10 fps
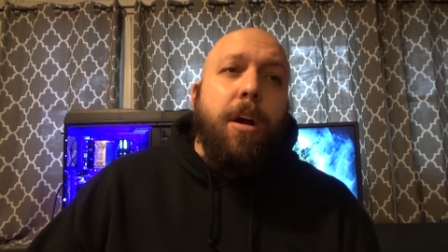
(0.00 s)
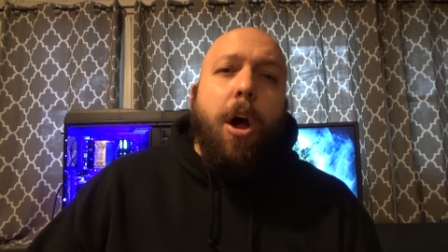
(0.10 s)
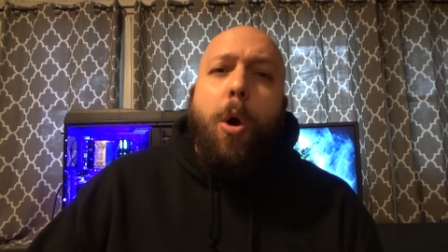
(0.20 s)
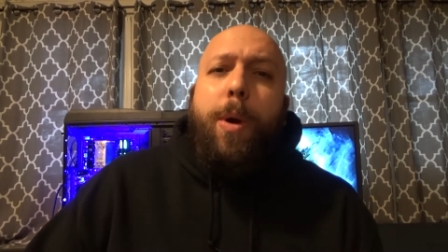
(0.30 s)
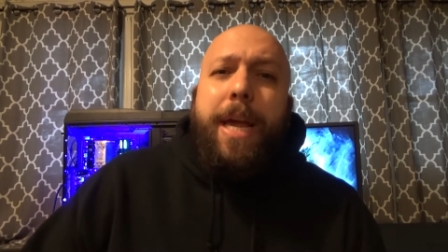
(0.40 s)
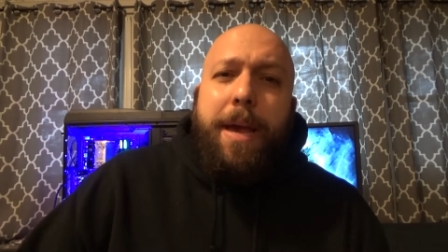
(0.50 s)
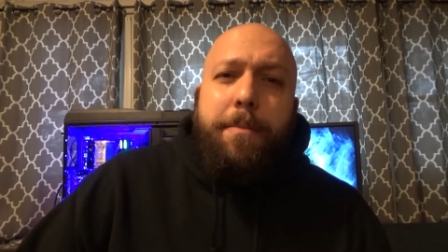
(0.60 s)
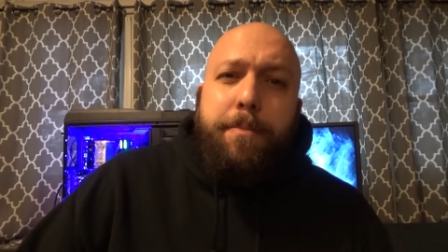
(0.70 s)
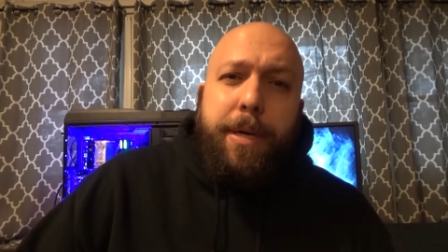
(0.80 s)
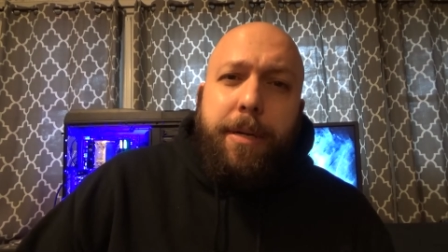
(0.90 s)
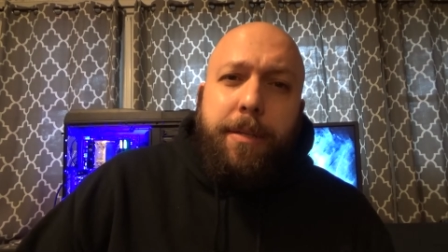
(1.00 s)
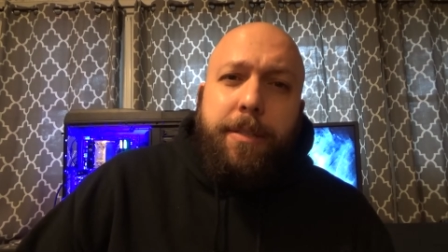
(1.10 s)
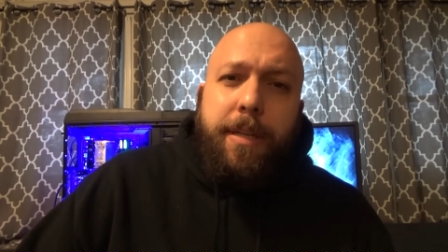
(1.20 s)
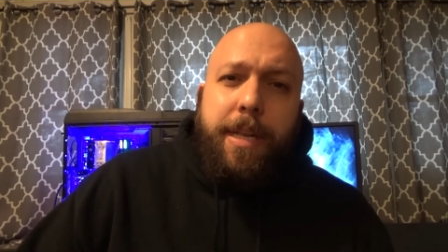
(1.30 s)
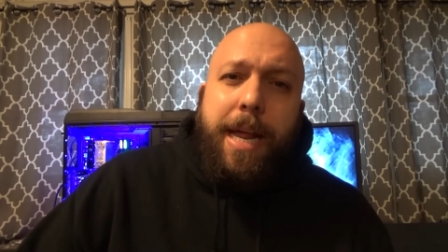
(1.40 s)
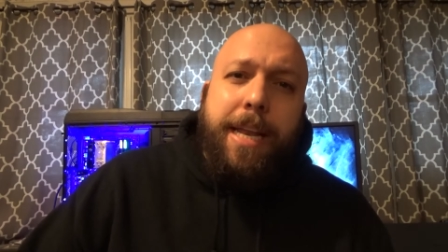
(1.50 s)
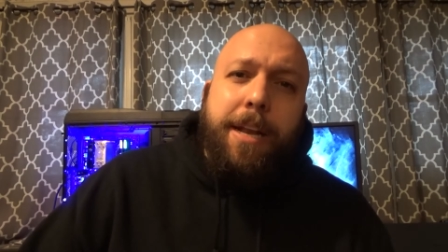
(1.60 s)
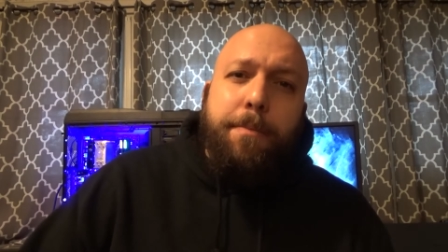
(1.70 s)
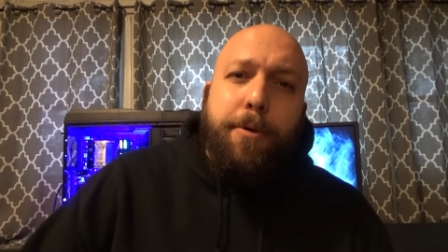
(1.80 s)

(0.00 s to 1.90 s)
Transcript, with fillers: OEM build that I ended up